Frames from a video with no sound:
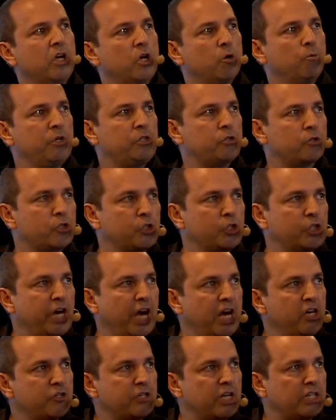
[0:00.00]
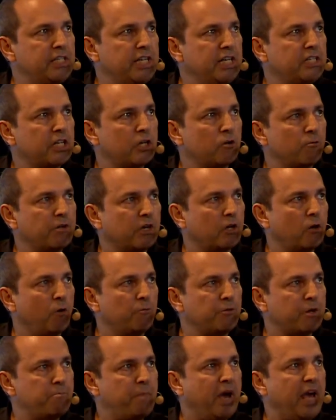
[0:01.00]
which has changed the detail of
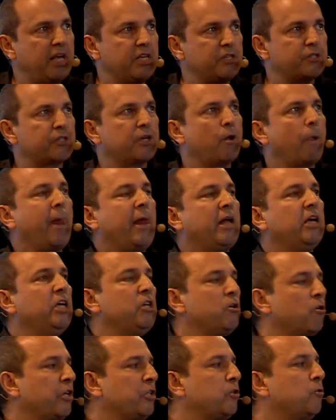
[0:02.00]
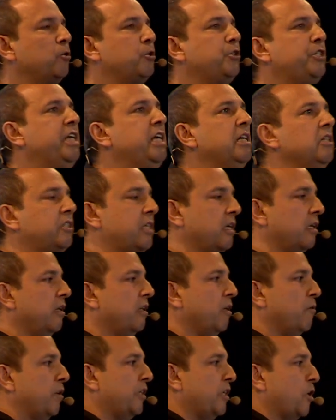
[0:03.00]
the base in order to tilt
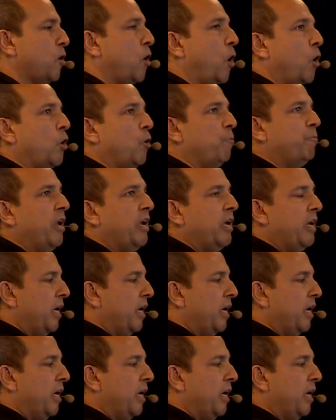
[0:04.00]
the column